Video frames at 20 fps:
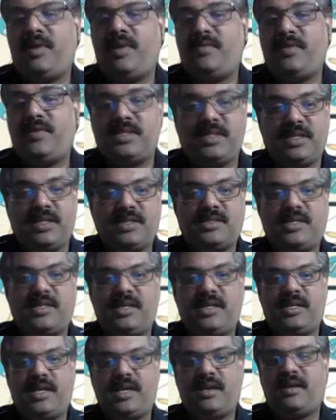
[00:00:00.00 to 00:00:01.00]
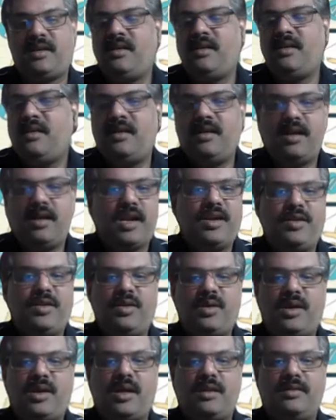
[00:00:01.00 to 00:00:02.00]
if it's listed there, and
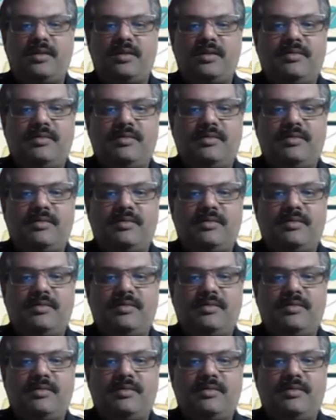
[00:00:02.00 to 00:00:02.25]
you're done.